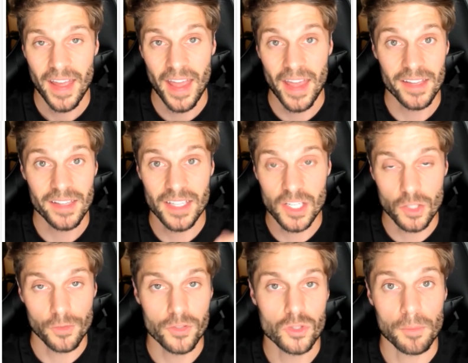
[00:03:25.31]
And in
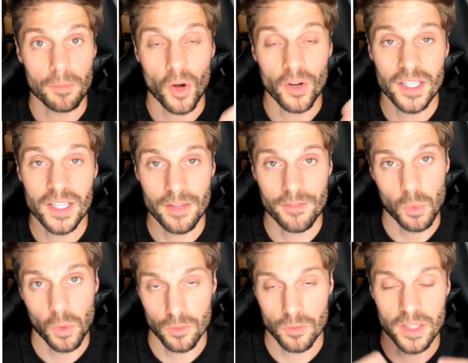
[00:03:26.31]
your future marketing, if you
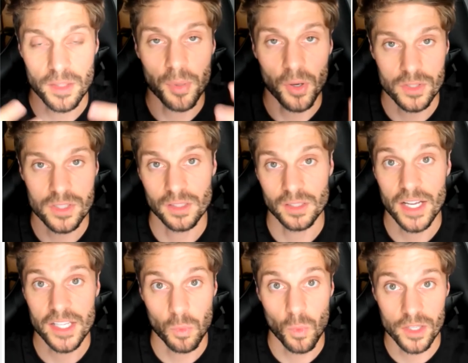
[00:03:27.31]
want to really
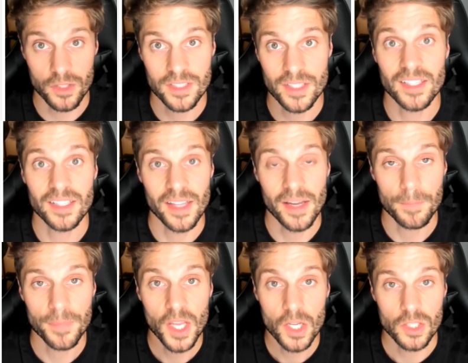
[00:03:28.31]
personalize what you're sending them,